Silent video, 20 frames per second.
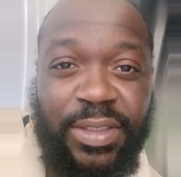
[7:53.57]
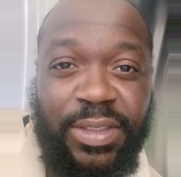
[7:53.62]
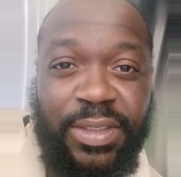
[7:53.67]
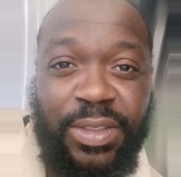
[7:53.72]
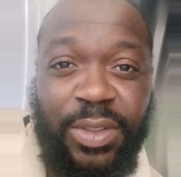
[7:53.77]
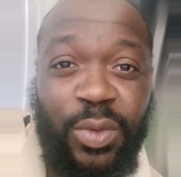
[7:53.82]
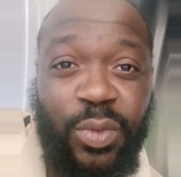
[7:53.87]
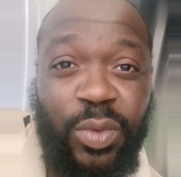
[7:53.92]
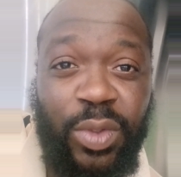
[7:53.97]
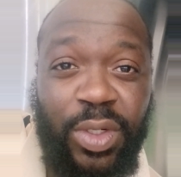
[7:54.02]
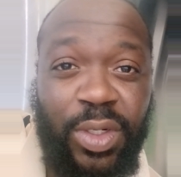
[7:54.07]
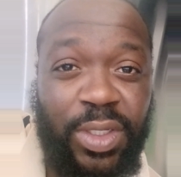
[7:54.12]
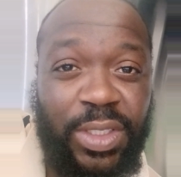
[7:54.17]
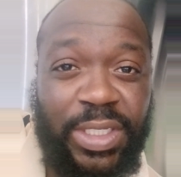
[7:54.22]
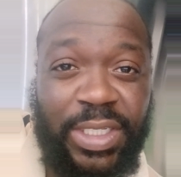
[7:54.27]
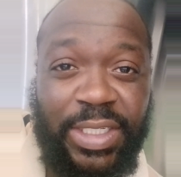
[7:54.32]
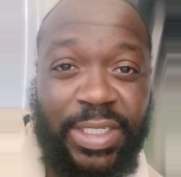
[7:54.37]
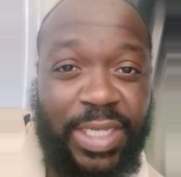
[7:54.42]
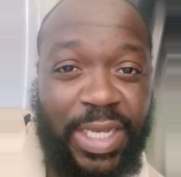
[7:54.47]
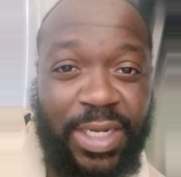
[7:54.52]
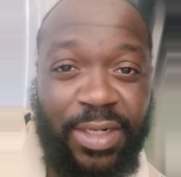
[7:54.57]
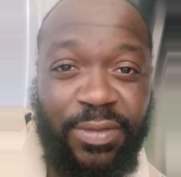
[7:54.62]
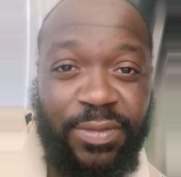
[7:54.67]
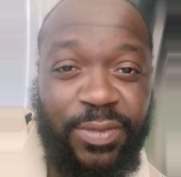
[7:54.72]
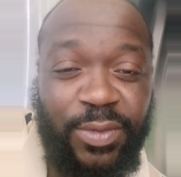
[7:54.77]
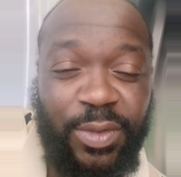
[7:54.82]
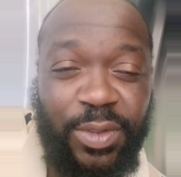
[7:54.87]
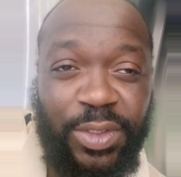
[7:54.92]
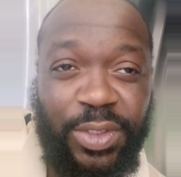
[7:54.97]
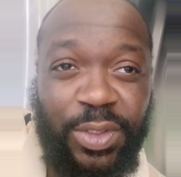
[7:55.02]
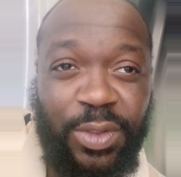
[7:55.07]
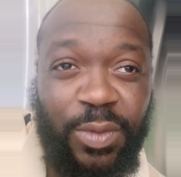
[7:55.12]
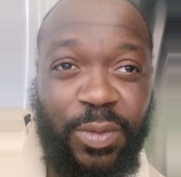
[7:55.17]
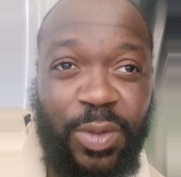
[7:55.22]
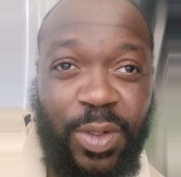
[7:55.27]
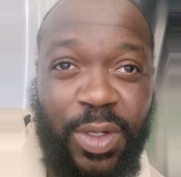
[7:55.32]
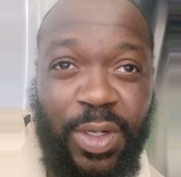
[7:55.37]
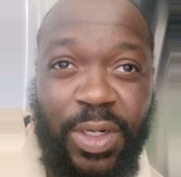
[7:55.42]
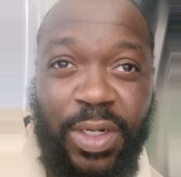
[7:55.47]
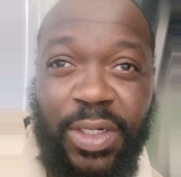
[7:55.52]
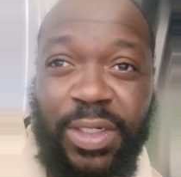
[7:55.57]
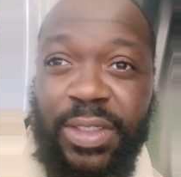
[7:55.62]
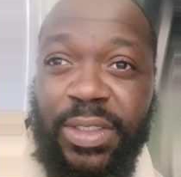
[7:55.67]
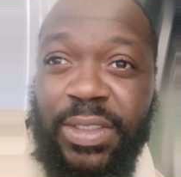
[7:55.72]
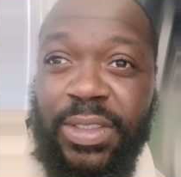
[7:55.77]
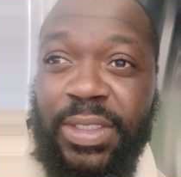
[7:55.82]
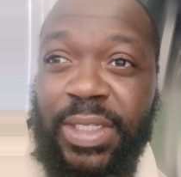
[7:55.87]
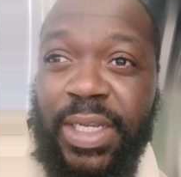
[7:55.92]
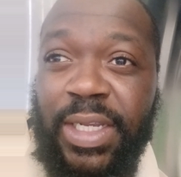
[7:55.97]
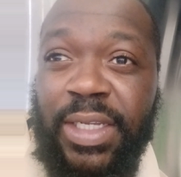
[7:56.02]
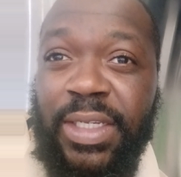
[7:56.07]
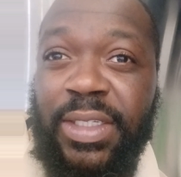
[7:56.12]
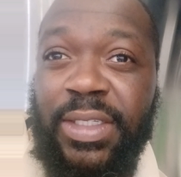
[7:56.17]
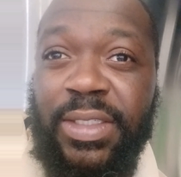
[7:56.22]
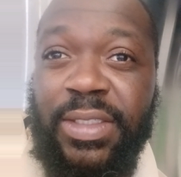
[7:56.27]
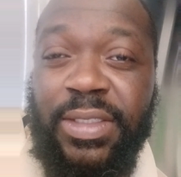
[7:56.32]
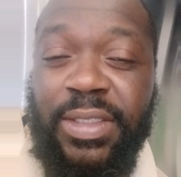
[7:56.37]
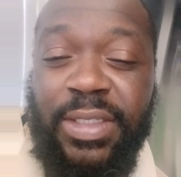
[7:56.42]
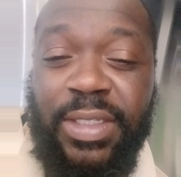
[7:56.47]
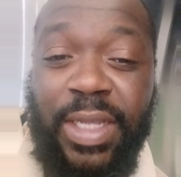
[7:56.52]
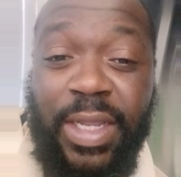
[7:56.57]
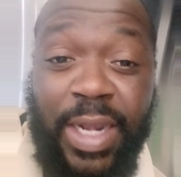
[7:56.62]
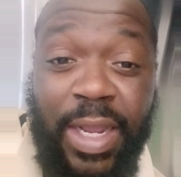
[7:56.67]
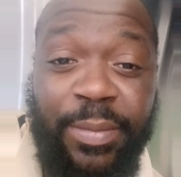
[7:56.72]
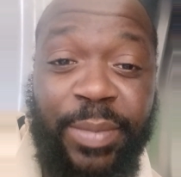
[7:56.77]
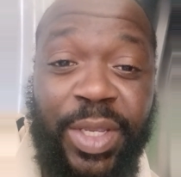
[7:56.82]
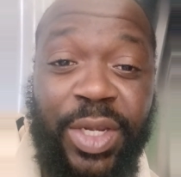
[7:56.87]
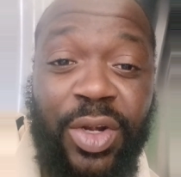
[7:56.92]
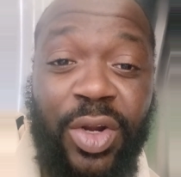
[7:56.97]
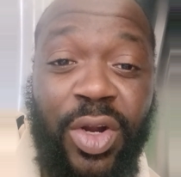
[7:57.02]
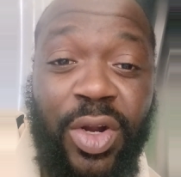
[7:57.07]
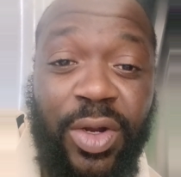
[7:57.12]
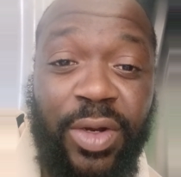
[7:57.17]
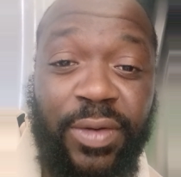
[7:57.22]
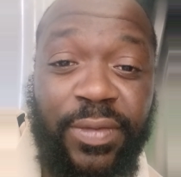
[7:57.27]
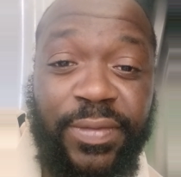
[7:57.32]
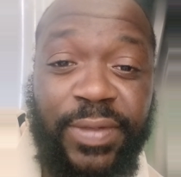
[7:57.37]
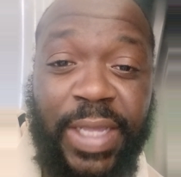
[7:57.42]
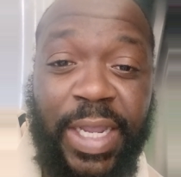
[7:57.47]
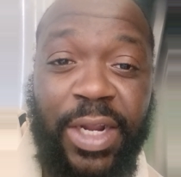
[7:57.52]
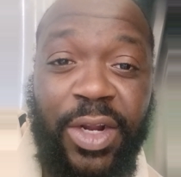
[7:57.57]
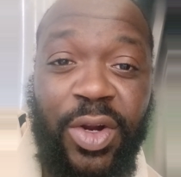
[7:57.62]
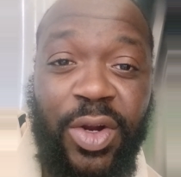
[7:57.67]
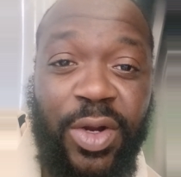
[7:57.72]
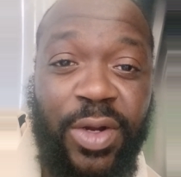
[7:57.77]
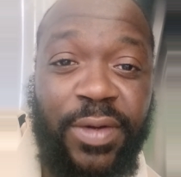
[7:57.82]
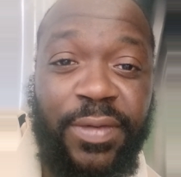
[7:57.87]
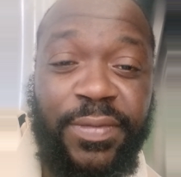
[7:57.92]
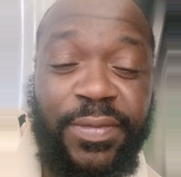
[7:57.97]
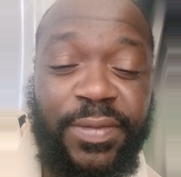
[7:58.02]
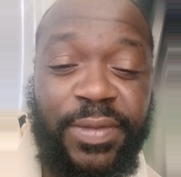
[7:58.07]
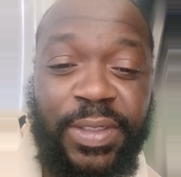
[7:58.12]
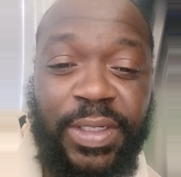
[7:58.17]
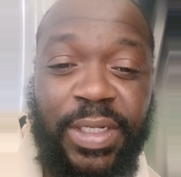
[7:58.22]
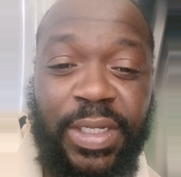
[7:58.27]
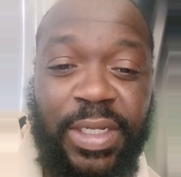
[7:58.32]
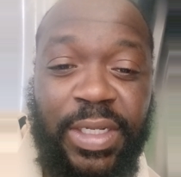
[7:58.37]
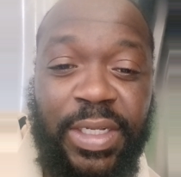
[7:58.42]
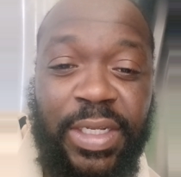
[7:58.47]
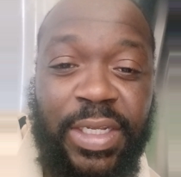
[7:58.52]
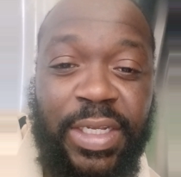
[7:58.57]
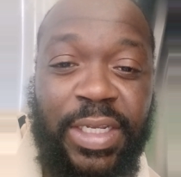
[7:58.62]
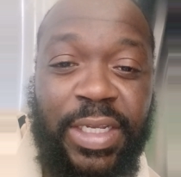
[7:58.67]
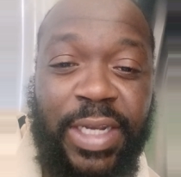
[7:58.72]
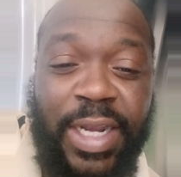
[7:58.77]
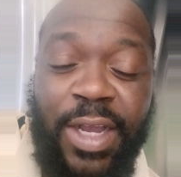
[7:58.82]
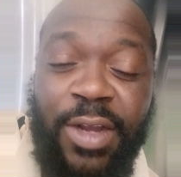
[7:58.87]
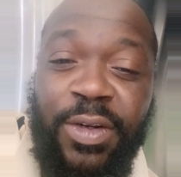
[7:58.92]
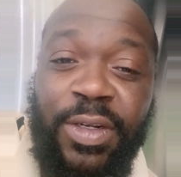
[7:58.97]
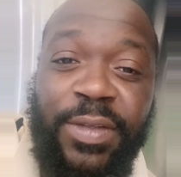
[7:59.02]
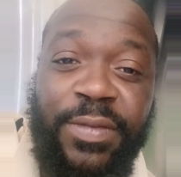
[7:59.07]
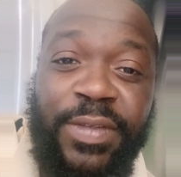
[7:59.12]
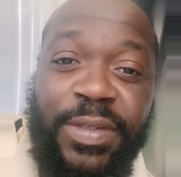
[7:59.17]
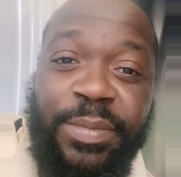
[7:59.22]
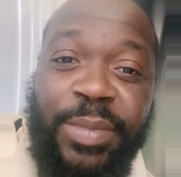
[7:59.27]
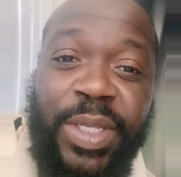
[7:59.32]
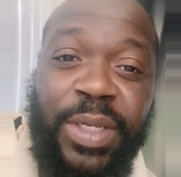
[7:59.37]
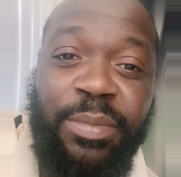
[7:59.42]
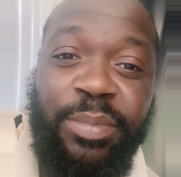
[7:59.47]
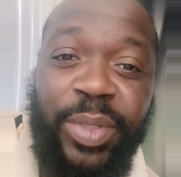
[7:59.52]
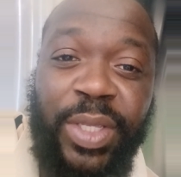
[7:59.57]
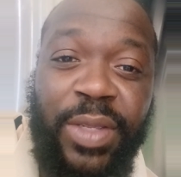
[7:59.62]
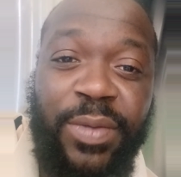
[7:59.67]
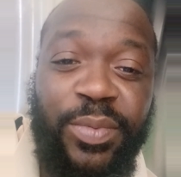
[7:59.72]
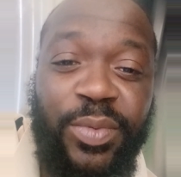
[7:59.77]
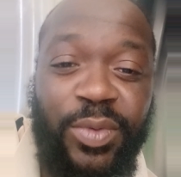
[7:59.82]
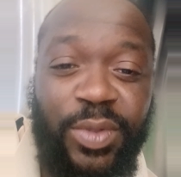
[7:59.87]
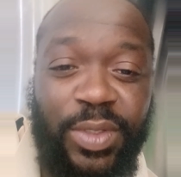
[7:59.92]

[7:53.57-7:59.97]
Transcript: the world cannot afford your war. Like, and I mean Earth, like Earth, and I don't even mean people,